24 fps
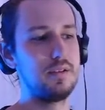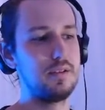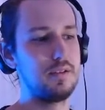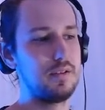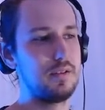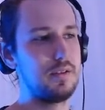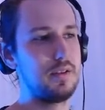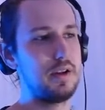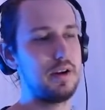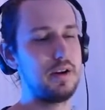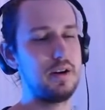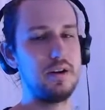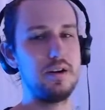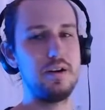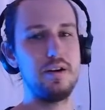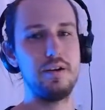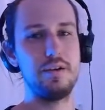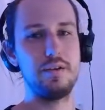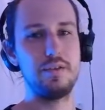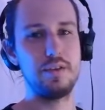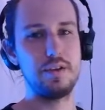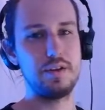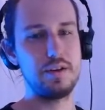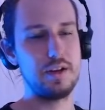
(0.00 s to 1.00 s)

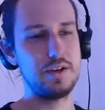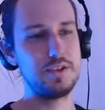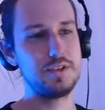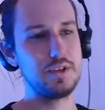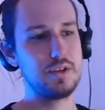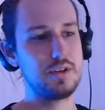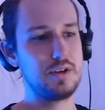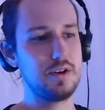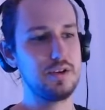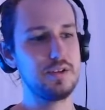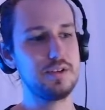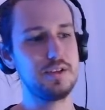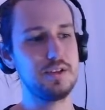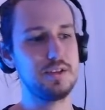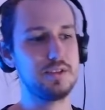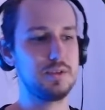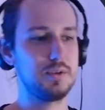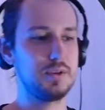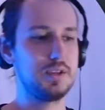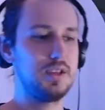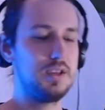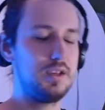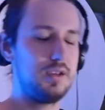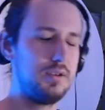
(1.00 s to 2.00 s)
the Nature cards is a
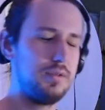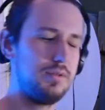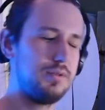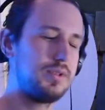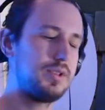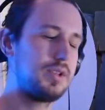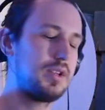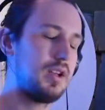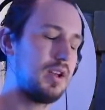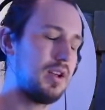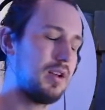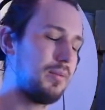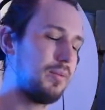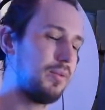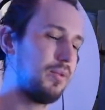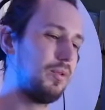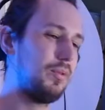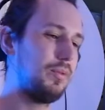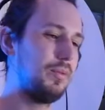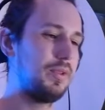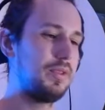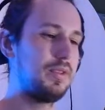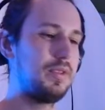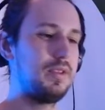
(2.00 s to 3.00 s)
huge
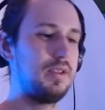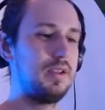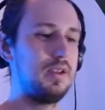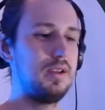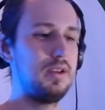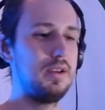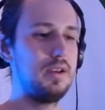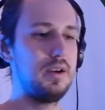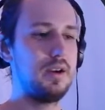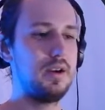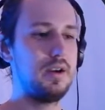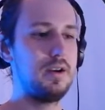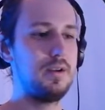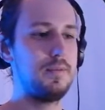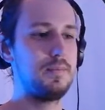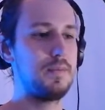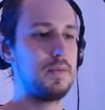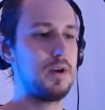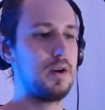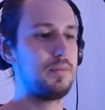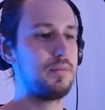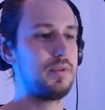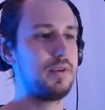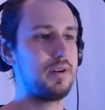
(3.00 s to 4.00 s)
gamble with the
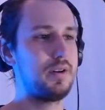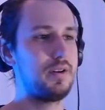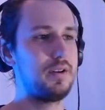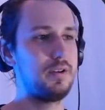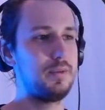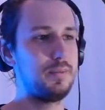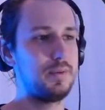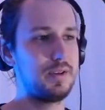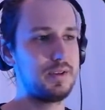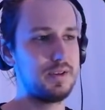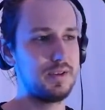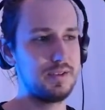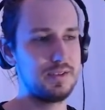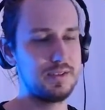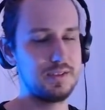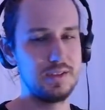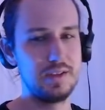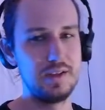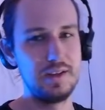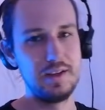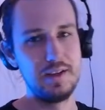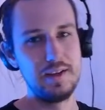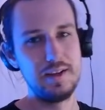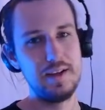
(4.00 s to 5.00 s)
Umber Arrow because
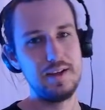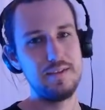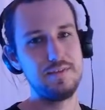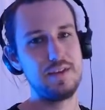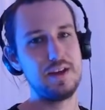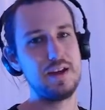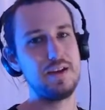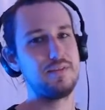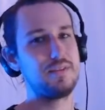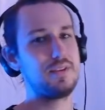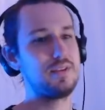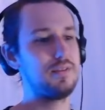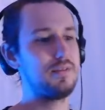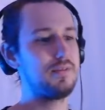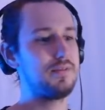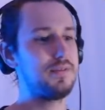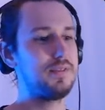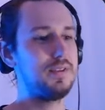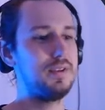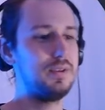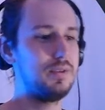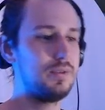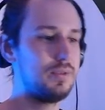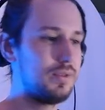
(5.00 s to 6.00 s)
if they have
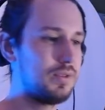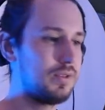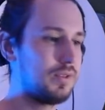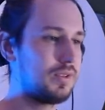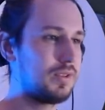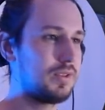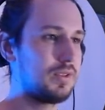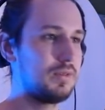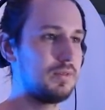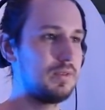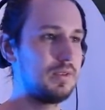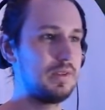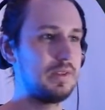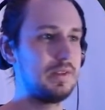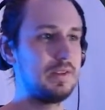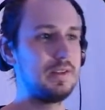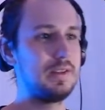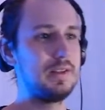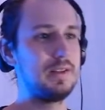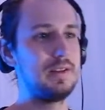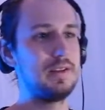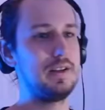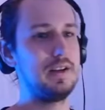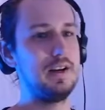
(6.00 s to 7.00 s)
Confused,
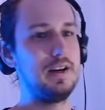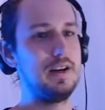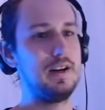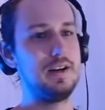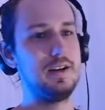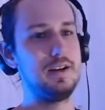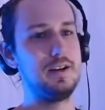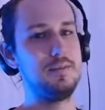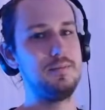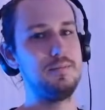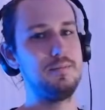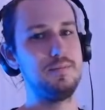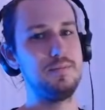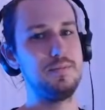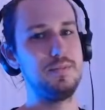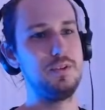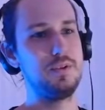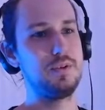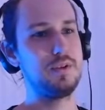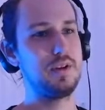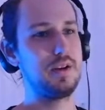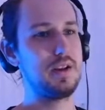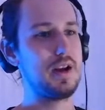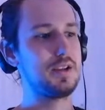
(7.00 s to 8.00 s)

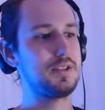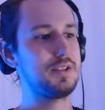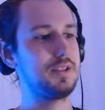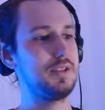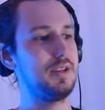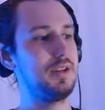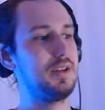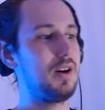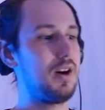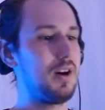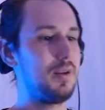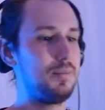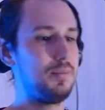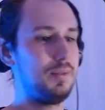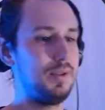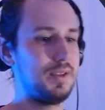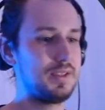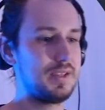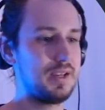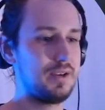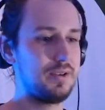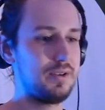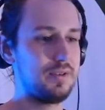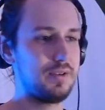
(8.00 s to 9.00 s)
you can actually God
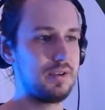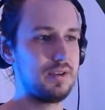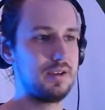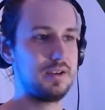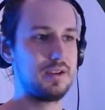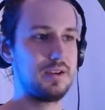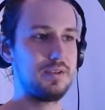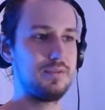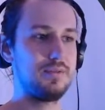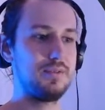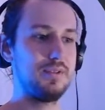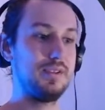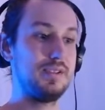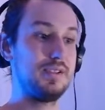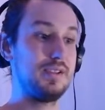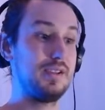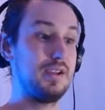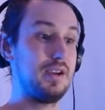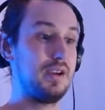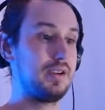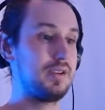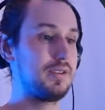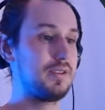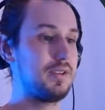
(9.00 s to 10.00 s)
Blitz out and it can really
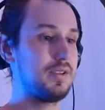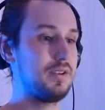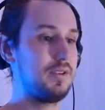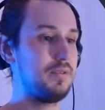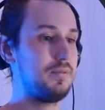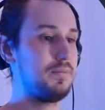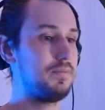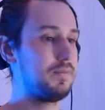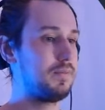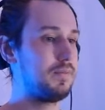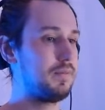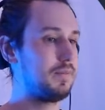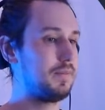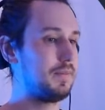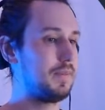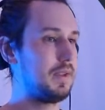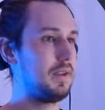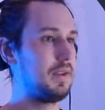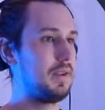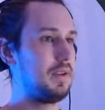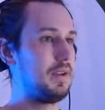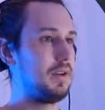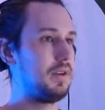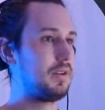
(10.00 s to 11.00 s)
suck. So,
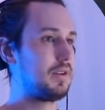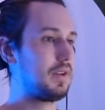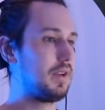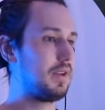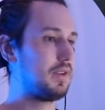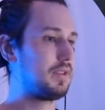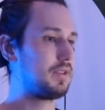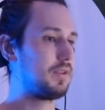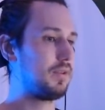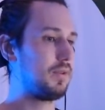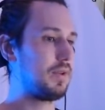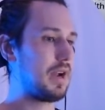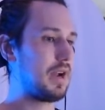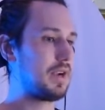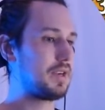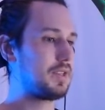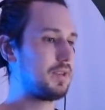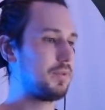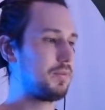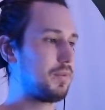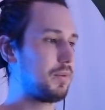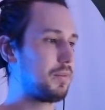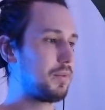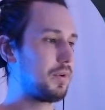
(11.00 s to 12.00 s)
okay, so
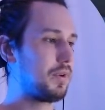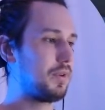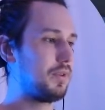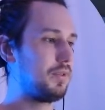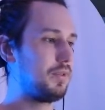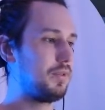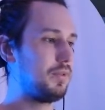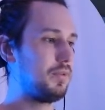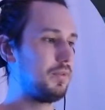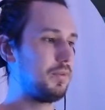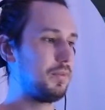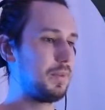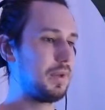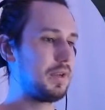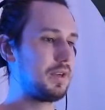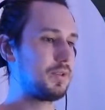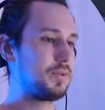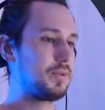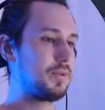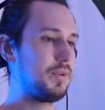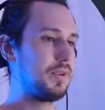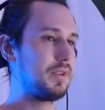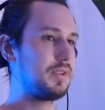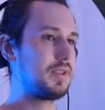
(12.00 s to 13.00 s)
actually what we're going to do, because
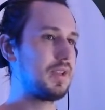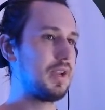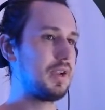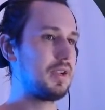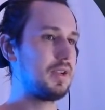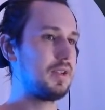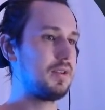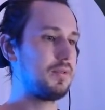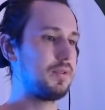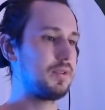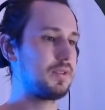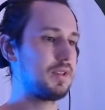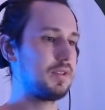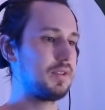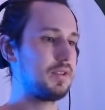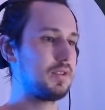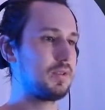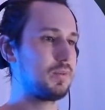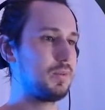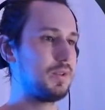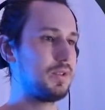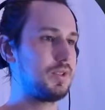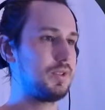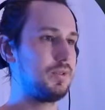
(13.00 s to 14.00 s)
we're going second, let's get the
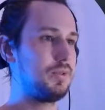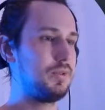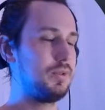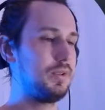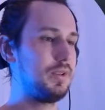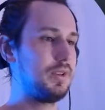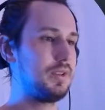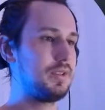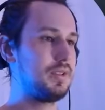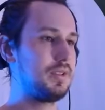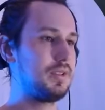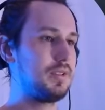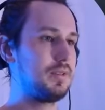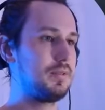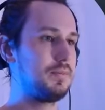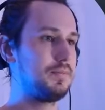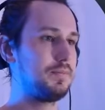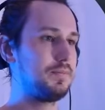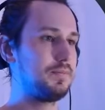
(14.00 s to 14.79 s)
Switch Duelist.